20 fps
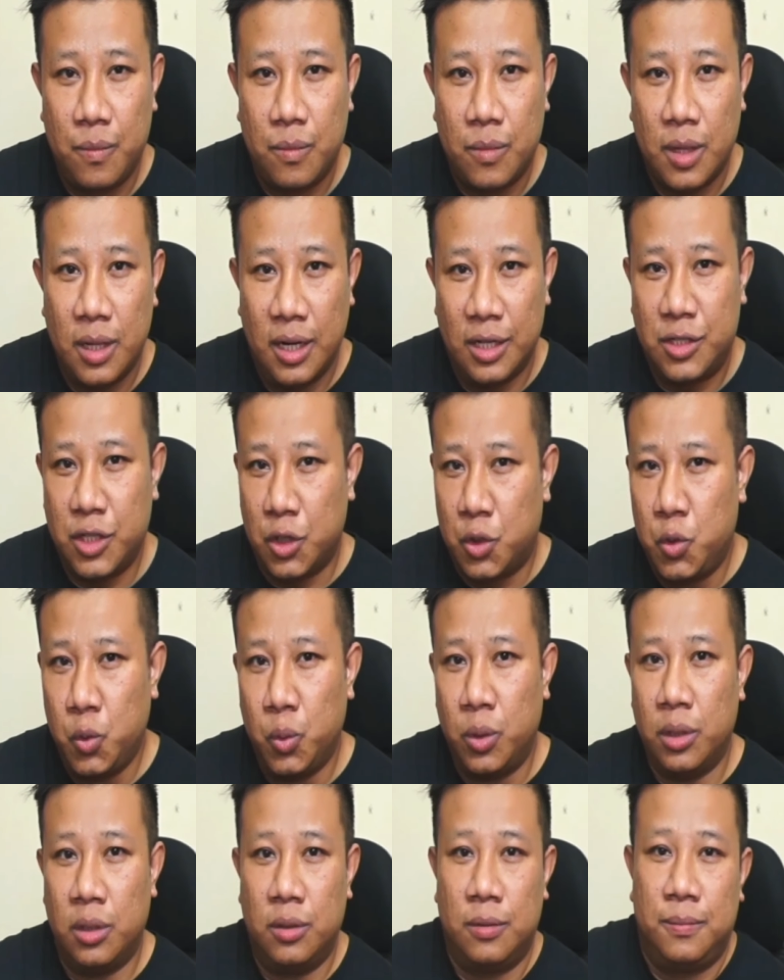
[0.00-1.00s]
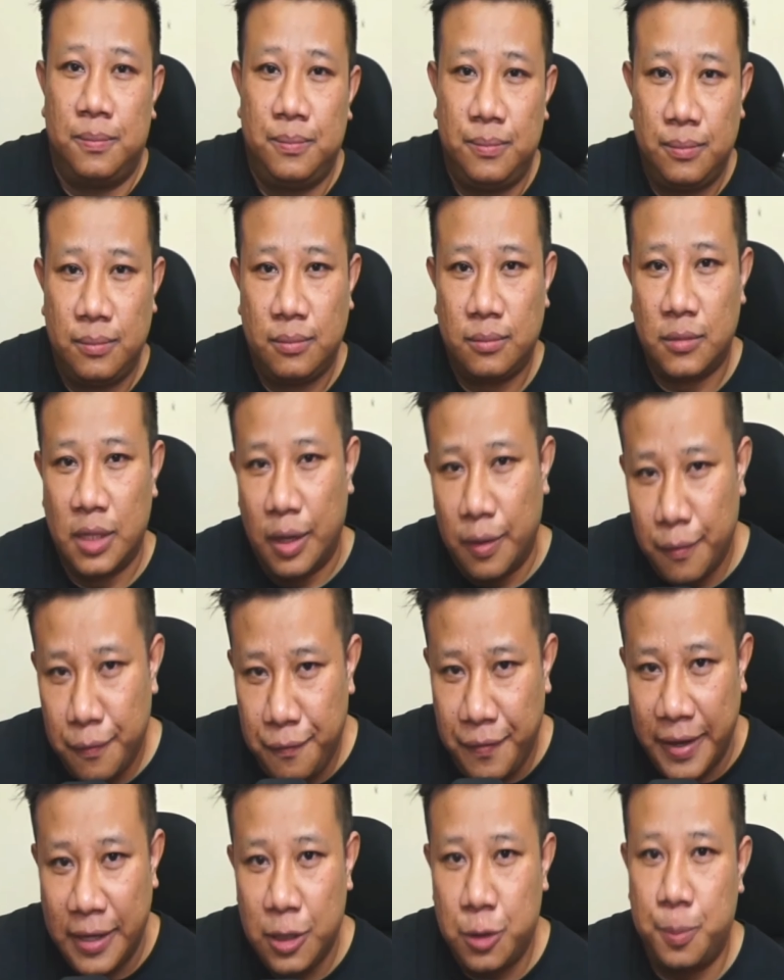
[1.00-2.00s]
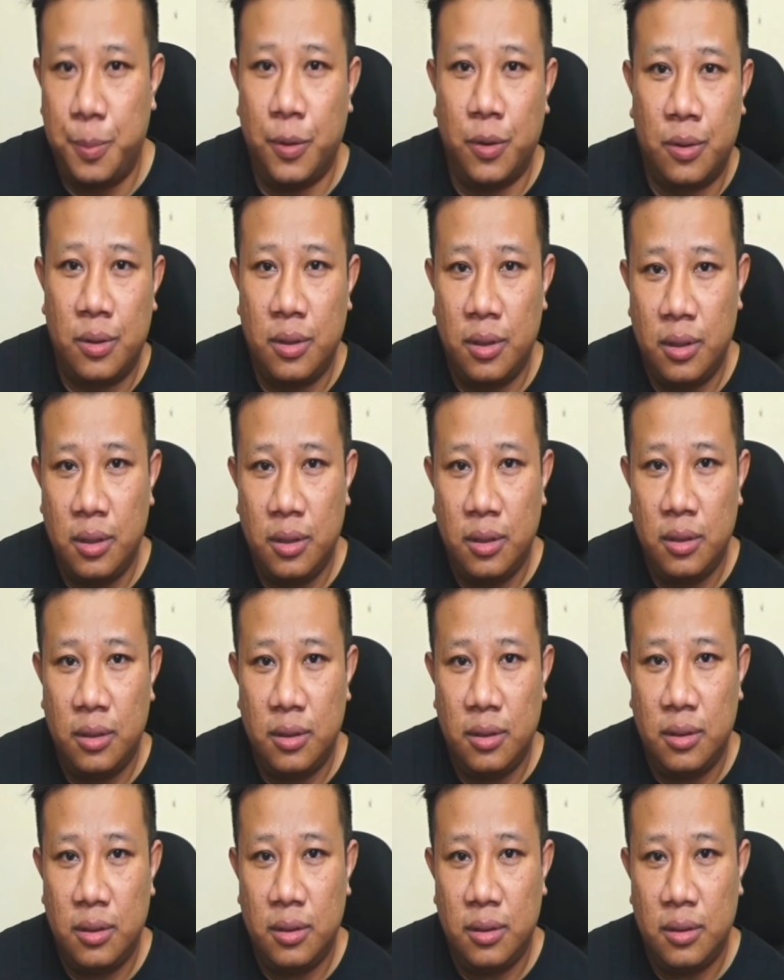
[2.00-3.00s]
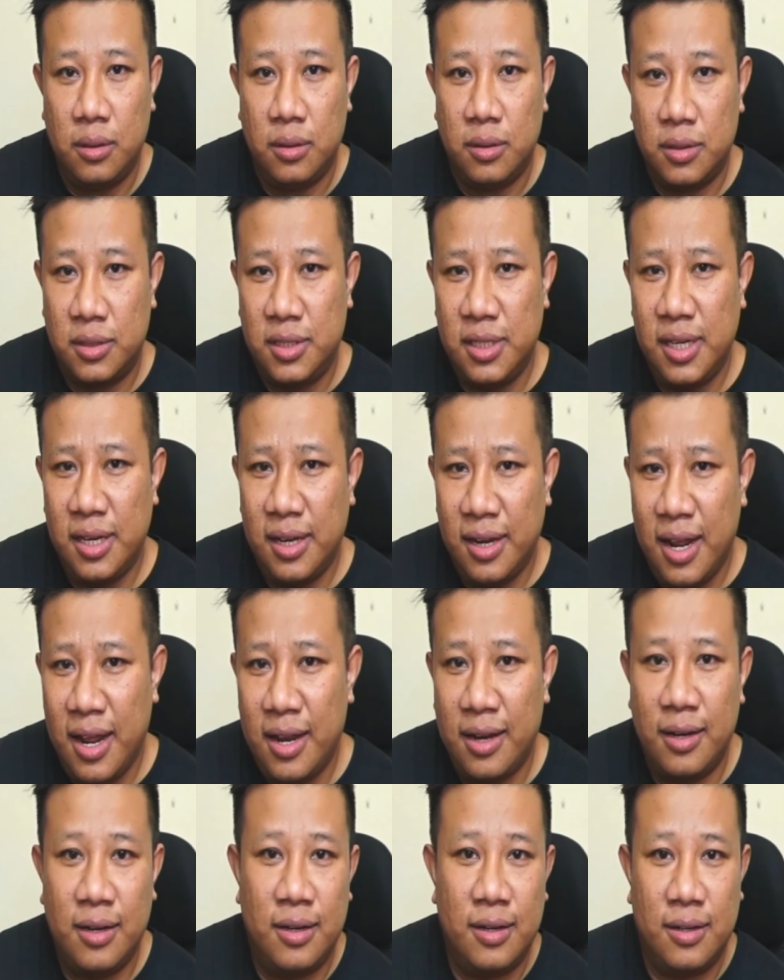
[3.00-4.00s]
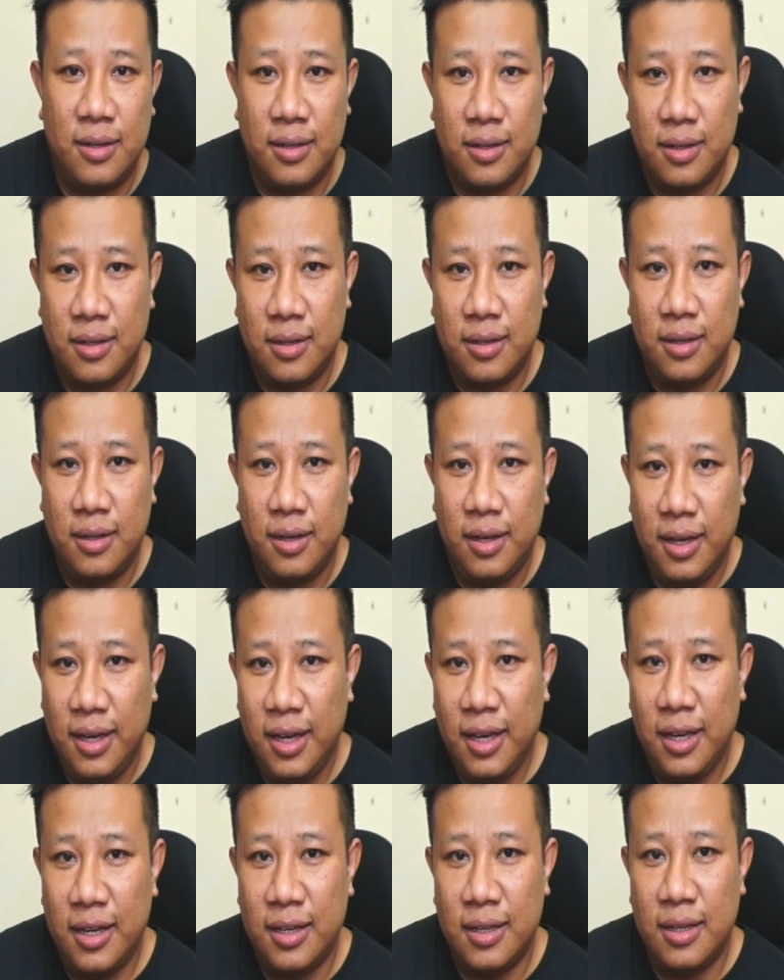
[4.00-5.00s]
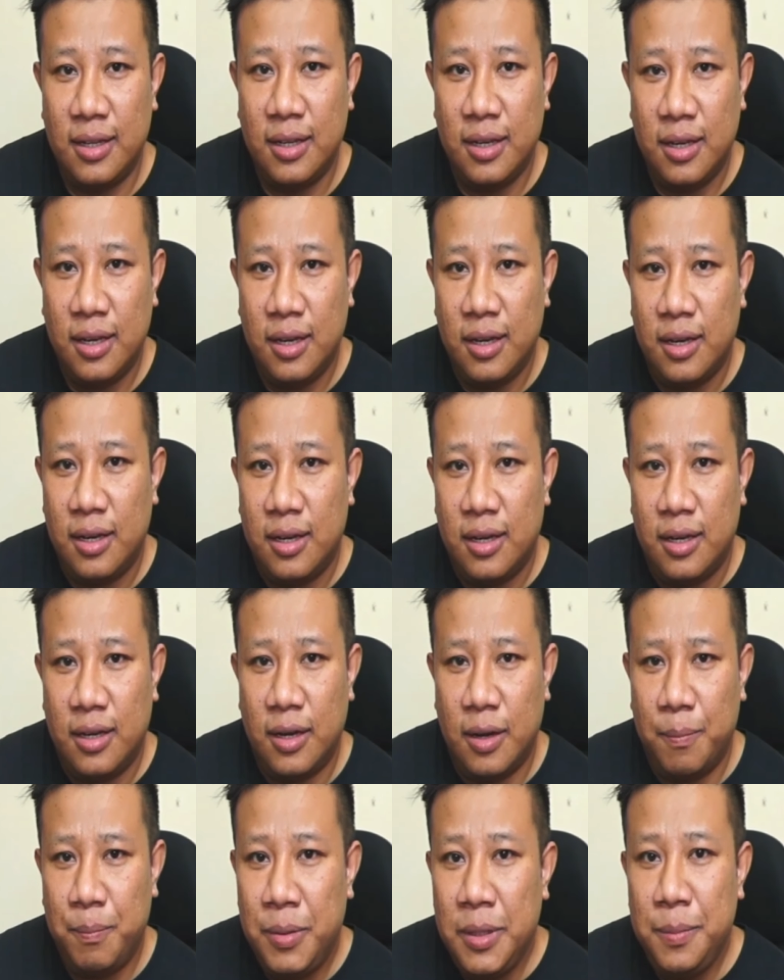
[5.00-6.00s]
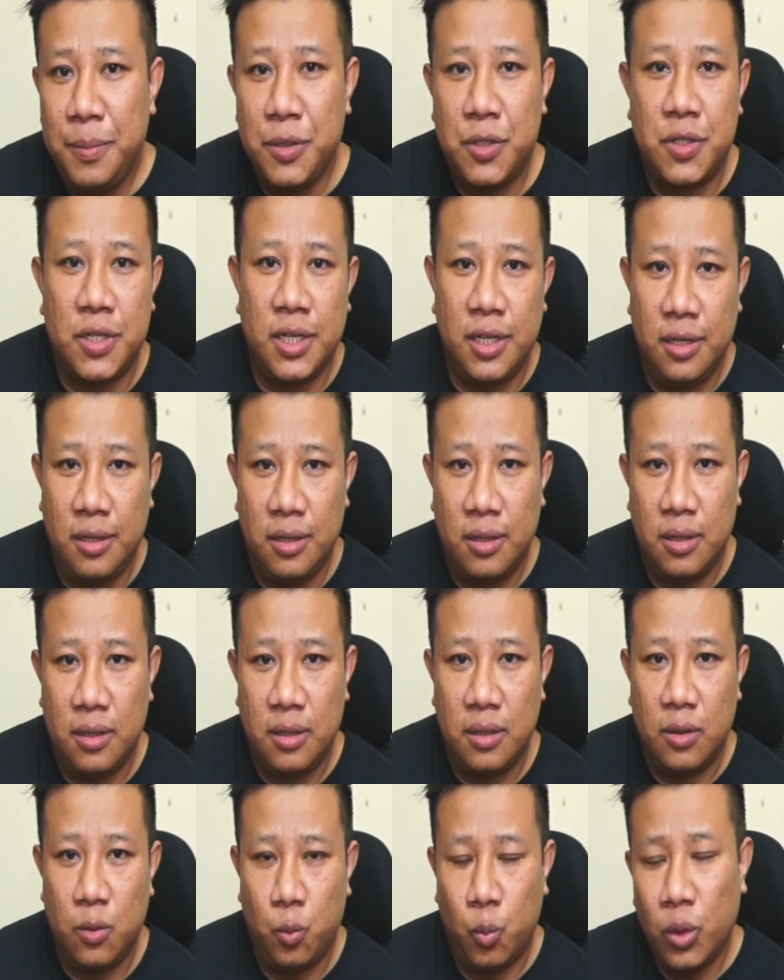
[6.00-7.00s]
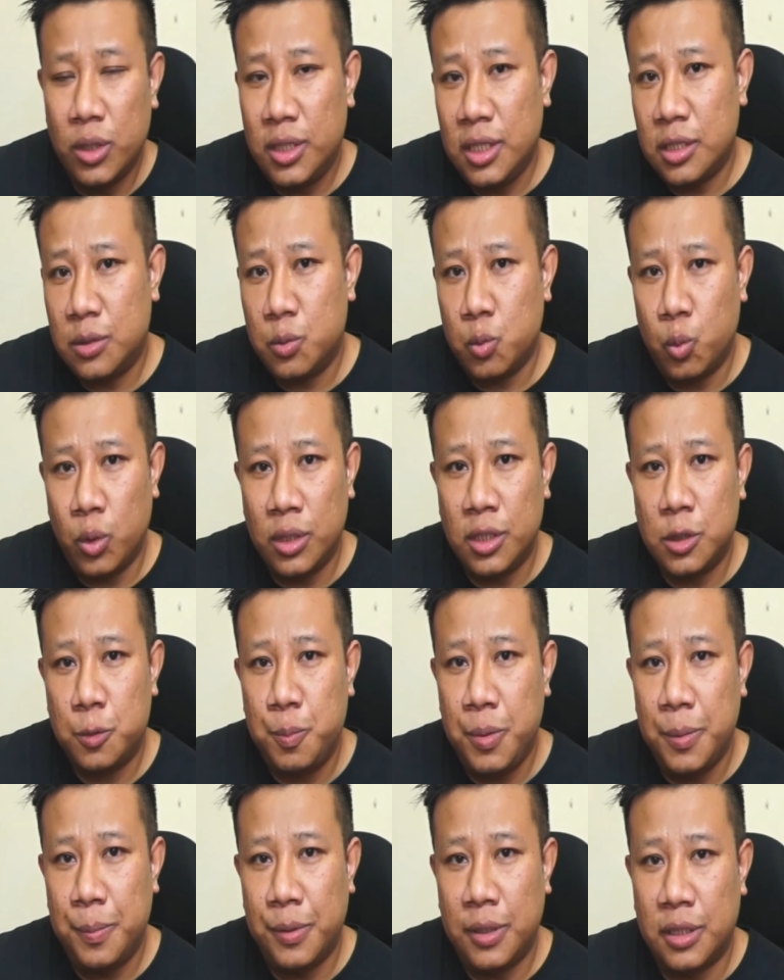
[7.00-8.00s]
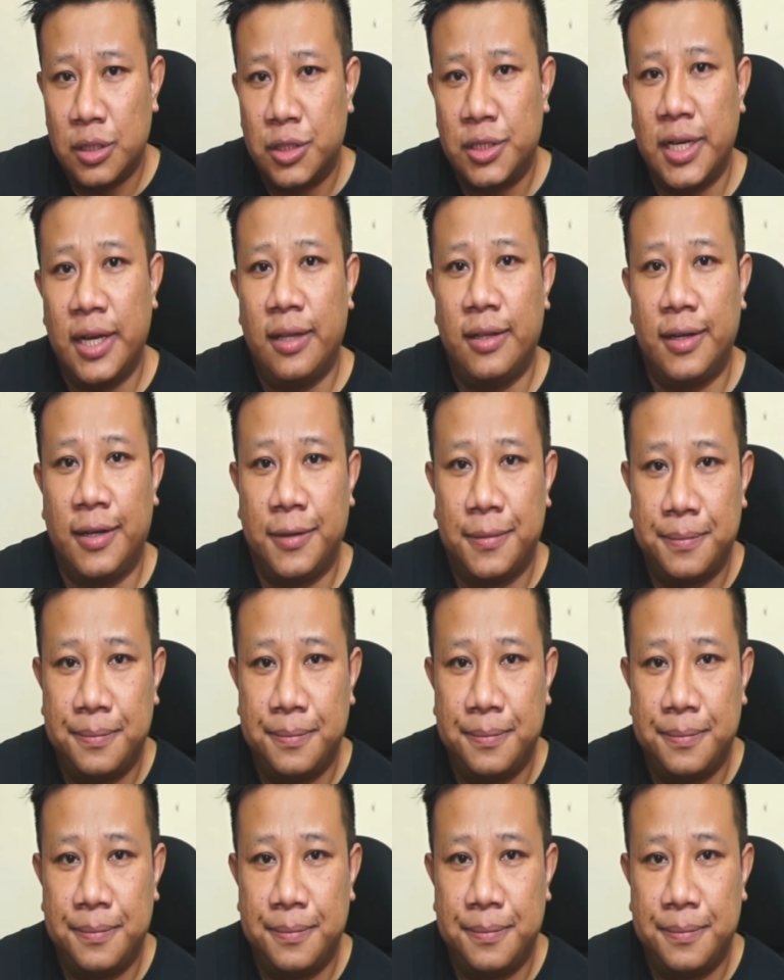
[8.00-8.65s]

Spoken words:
Let's say Google, Facebook, CNN, and BBC. What these people are selling?